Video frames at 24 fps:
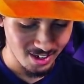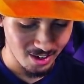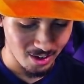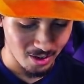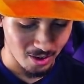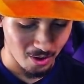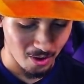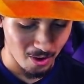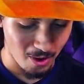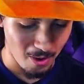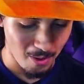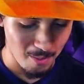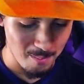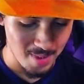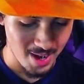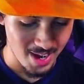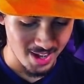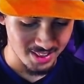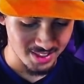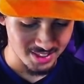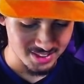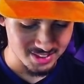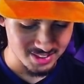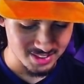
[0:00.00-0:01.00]
Oh
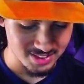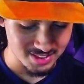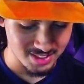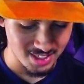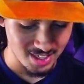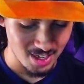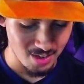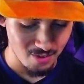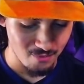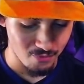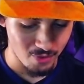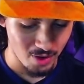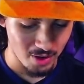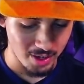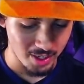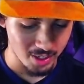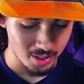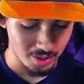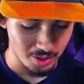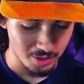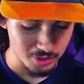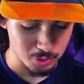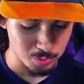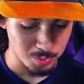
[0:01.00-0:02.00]
man, this is getting very
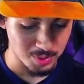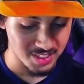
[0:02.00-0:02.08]
close,